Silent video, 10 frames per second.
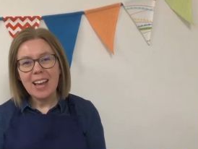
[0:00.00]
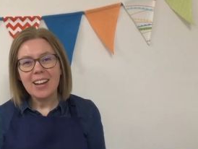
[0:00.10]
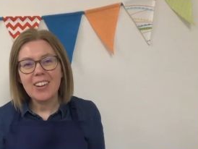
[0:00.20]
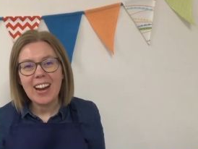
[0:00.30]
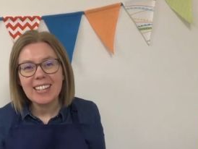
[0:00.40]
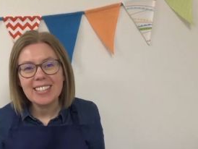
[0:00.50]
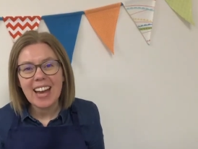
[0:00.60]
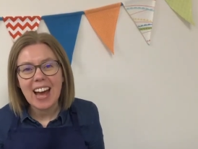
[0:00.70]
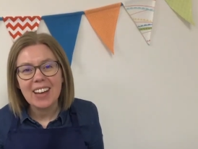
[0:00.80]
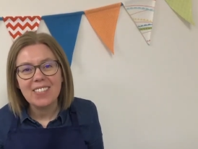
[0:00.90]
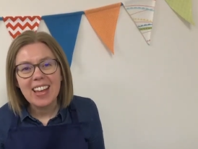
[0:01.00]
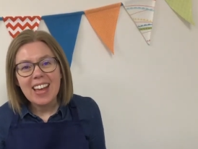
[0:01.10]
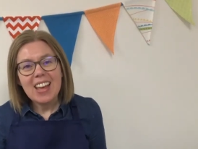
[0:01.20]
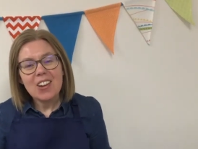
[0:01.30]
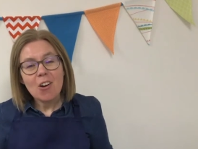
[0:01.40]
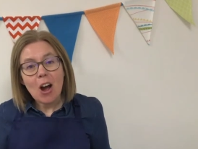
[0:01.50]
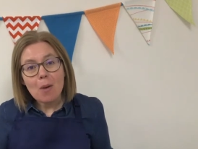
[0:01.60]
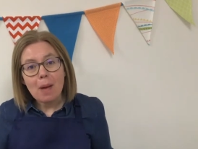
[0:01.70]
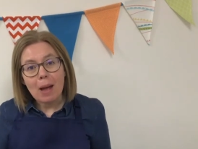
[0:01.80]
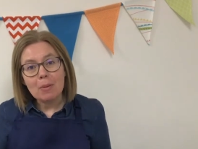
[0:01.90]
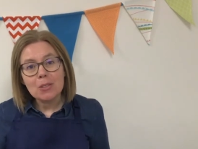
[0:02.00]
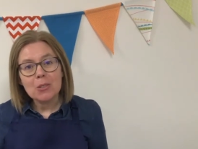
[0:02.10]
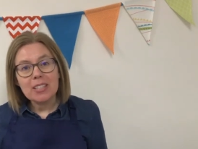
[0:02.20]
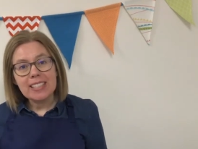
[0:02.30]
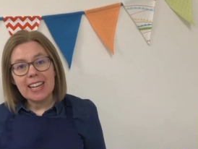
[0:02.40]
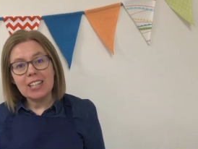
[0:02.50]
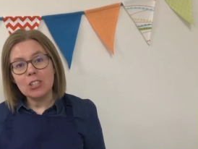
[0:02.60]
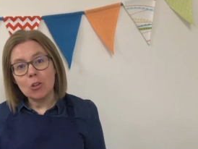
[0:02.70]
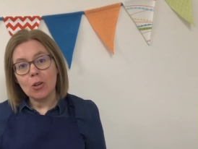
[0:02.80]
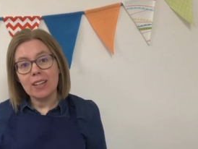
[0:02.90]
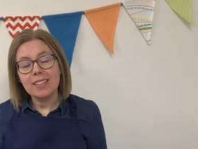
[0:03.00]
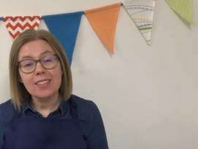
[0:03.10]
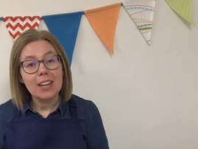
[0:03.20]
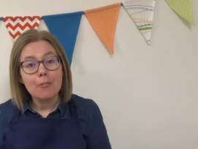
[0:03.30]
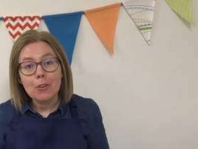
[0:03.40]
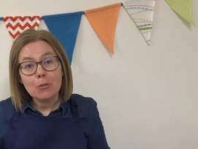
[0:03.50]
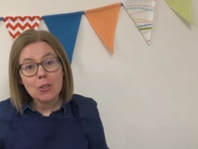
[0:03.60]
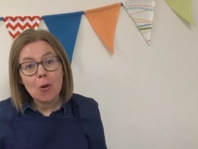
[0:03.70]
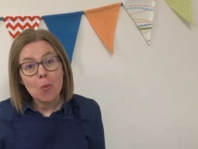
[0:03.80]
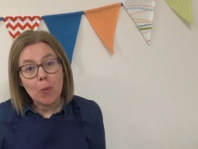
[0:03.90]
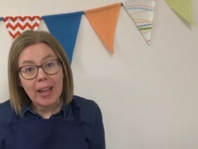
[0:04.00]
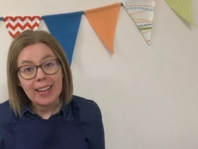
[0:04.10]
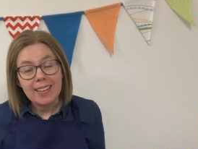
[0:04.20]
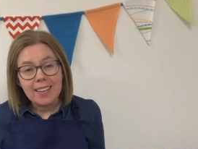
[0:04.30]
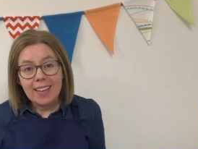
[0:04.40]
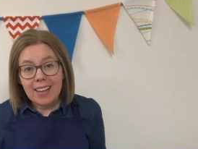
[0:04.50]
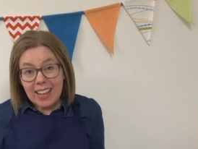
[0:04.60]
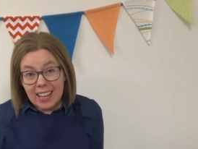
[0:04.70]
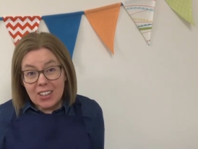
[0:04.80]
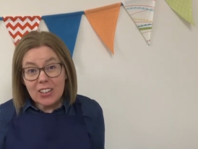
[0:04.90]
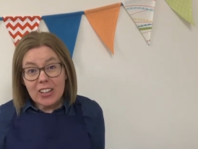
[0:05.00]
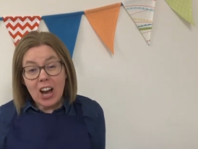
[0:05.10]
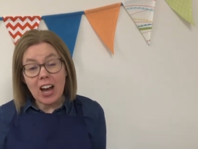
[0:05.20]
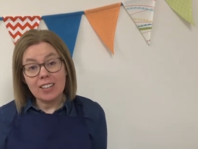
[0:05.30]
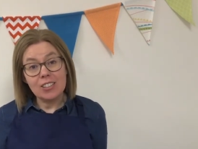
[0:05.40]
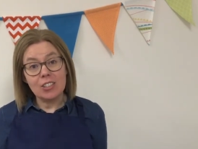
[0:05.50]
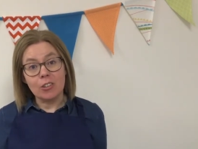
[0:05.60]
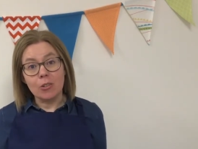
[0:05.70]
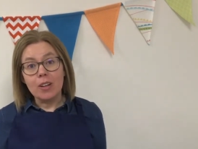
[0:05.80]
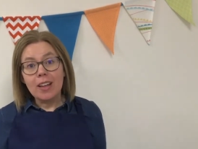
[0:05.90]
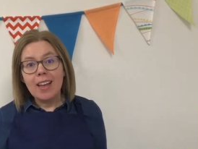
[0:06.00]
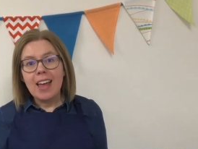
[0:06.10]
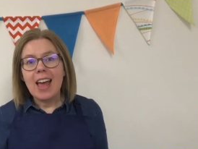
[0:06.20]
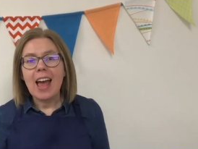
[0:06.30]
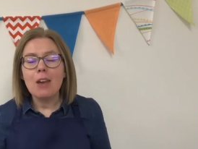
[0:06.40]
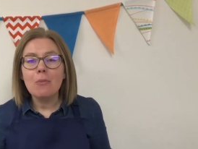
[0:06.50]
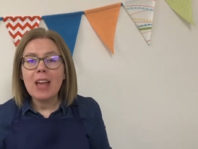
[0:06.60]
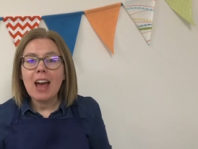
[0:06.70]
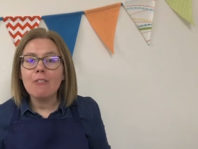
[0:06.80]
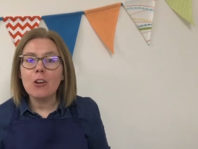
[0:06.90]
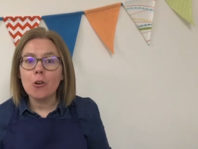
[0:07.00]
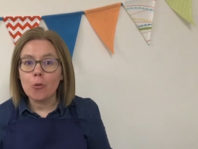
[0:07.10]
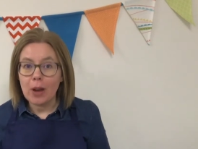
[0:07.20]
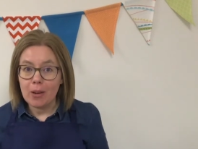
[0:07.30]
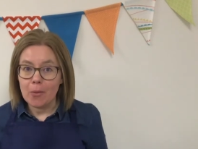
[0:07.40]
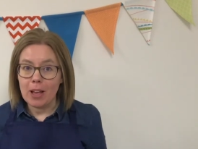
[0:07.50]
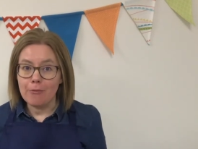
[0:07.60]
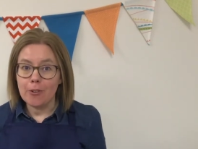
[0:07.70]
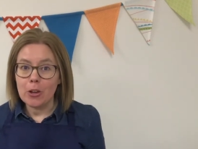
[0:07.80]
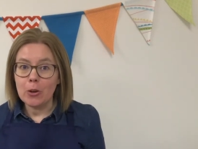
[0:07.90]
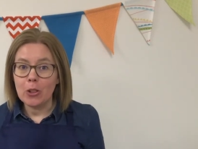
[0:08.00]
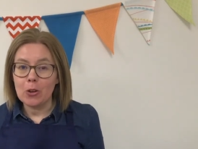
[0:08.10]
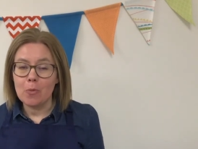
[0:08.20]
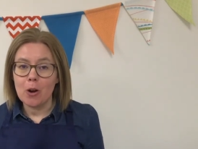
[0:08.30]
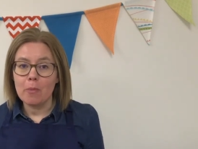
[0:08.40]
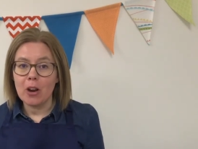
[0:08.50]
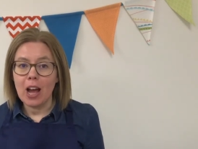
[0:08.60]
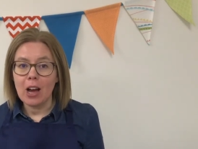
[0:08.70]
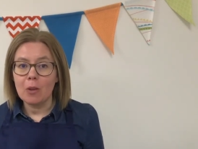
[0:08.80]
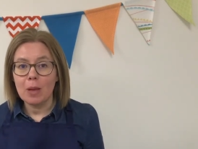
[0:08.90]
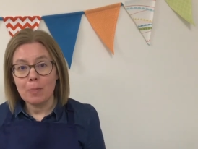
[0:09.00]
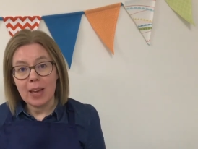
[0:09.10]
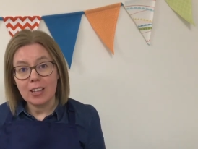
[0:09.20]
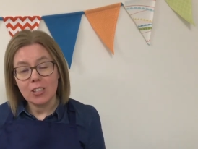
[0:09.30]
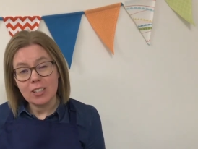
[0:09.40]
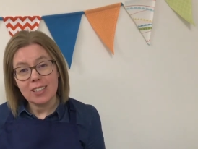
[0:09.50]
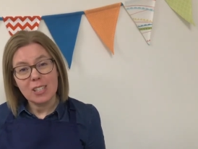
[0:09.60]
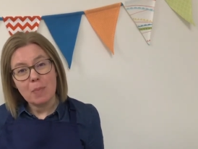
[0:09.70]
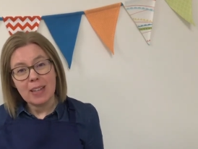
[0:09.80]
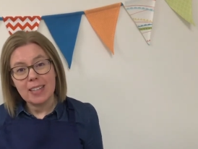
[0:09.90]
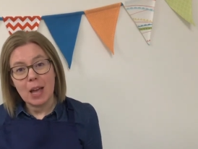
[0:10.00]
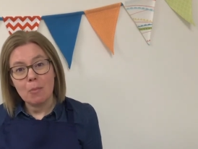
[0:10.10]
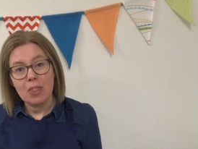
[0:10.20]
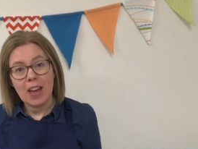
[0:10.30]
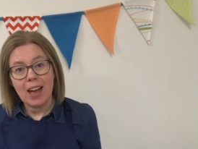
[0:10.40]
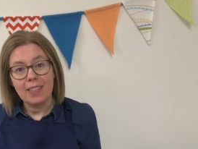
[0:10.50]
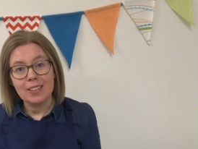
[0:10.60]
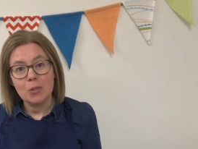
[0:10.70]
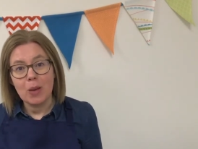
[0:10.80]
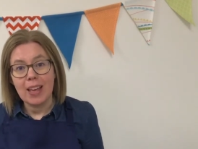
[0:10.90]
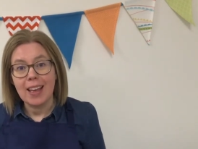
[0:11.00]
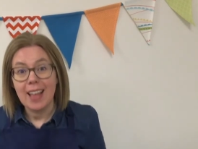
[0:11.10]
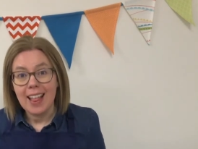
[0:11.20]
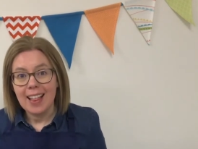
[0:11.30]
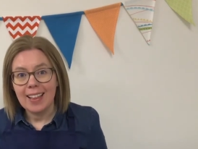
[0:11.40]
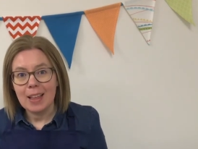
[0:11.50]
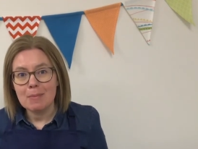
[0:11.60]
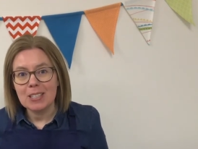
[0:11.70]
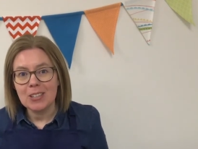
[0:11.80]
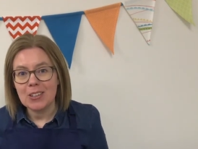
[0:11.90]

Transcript: Great job. You know, our Bible story today showed us that if you don't wait, it could cost you. And we have a great way for you to learn more about how to be patient and spend time with God this week. Let me show